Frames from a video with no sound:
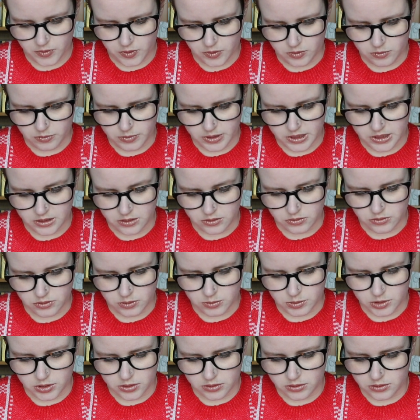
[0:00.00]
or Mrs.
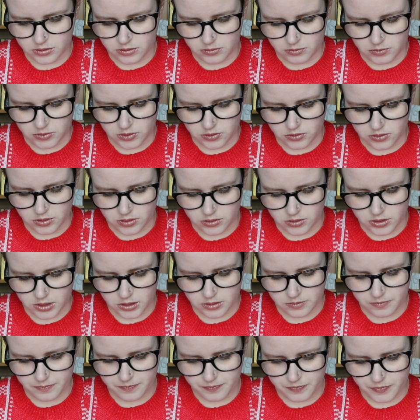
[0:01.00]
Roberts, I'm not judging.
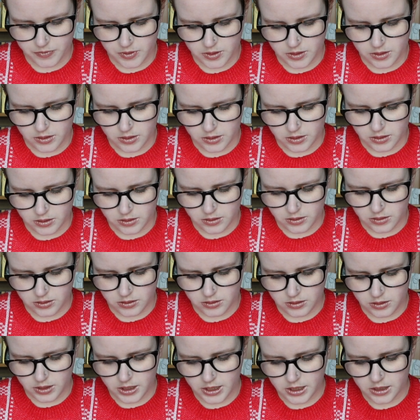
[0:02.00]

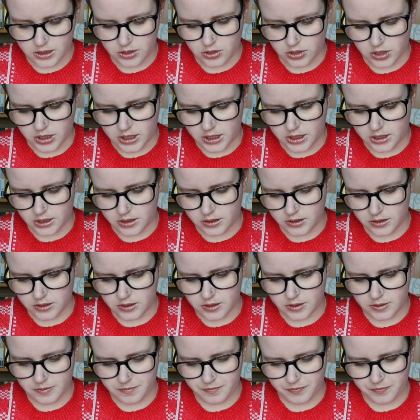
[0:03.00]
There she is.